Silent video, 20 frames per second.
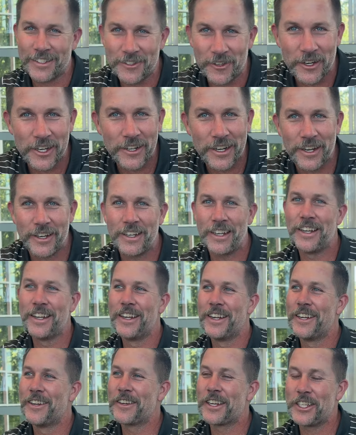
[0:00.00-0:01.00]
So
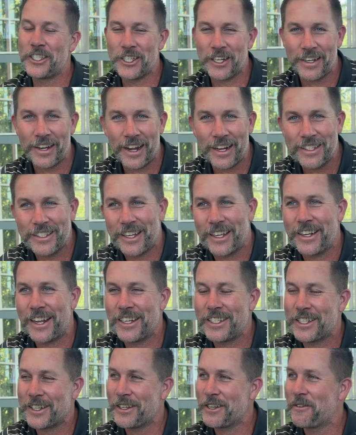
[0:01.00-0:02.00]
he'll get you a
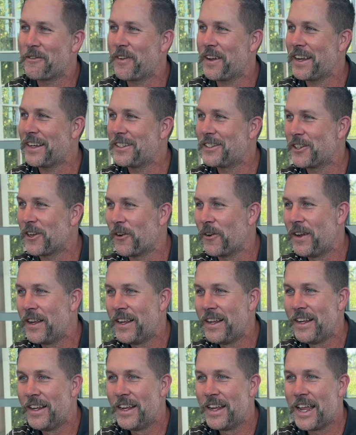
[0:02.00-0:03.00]
nice clean fade. So
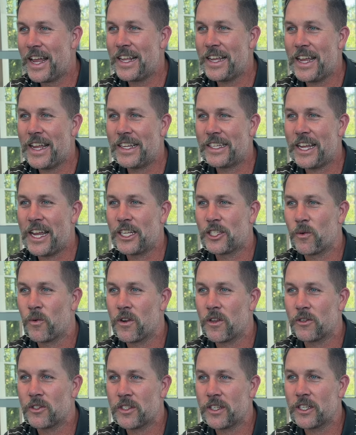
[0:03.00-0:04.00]
it's one
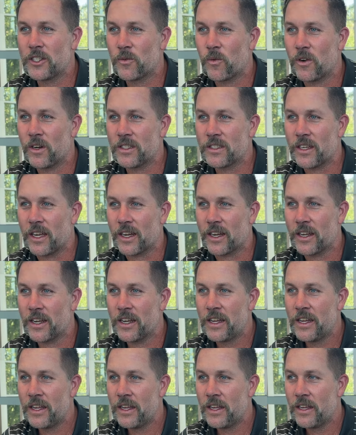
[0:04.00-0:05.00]
of those things where it's like,
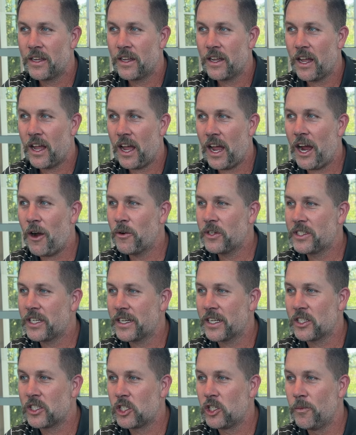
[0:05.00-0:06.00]
I always think
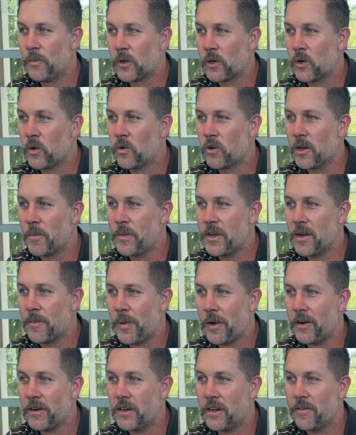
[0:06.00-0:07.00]
it's super cool to be a
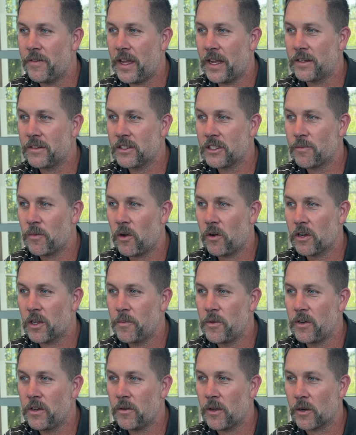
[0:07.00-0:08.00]
part of that small
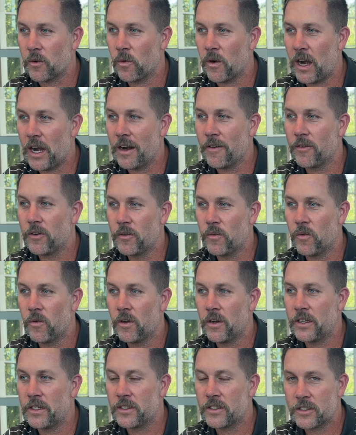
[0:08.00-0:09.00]
community, like where
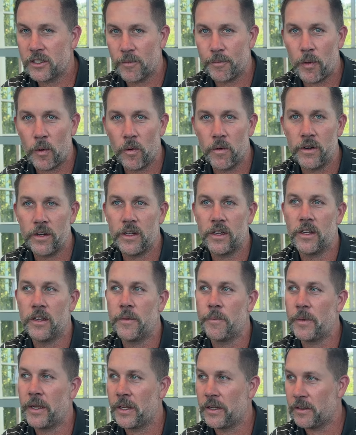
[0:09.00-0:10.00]
everyone is supporting
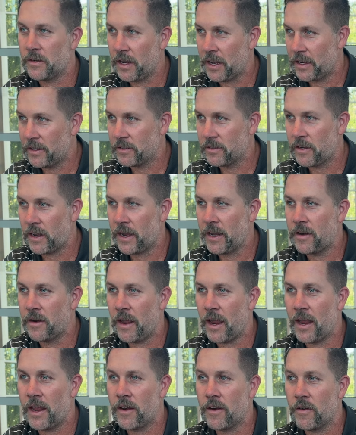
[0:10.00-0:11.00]
him
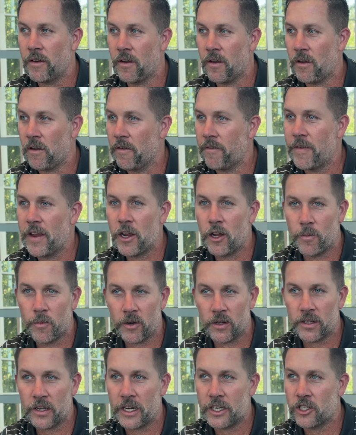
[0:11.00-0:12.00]
and available
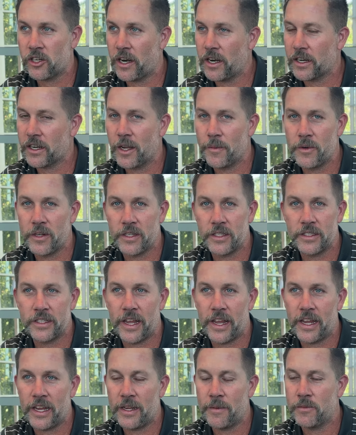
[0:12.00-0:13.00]
to like try to come to his
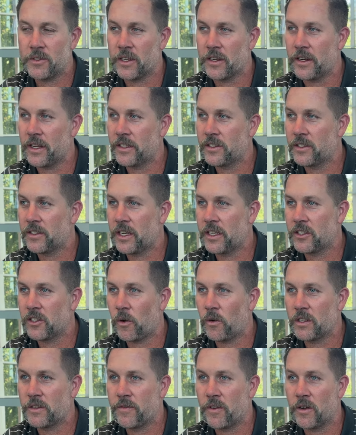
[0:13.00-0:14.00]
games. And it's
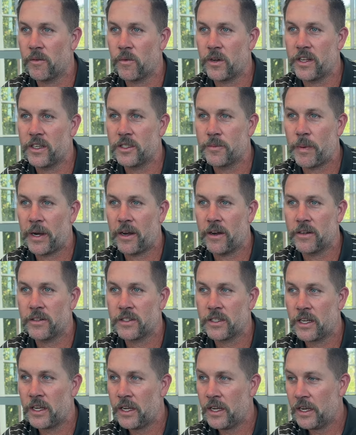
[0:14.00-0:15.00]
always fun when
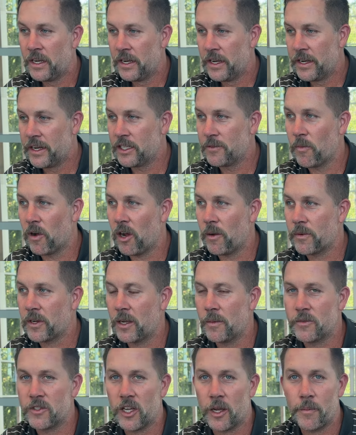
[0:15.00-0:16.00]
his mom
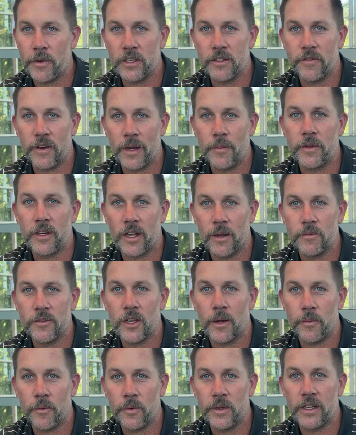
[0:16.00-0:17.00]
comes up and his family comes
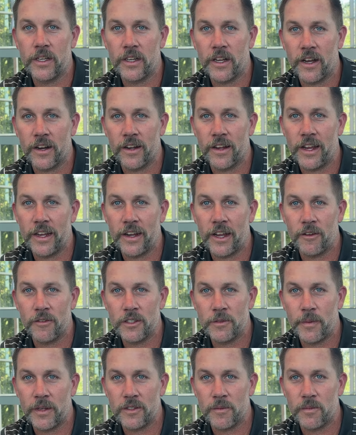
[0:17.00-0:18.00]
up and we can kind of hang out and
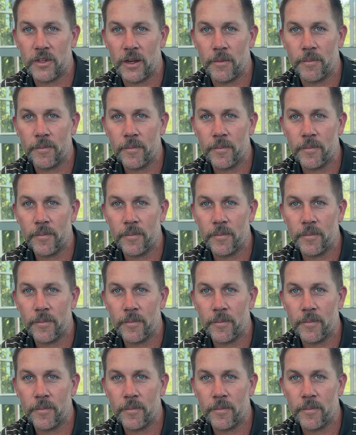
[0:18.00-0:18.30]
spend some time.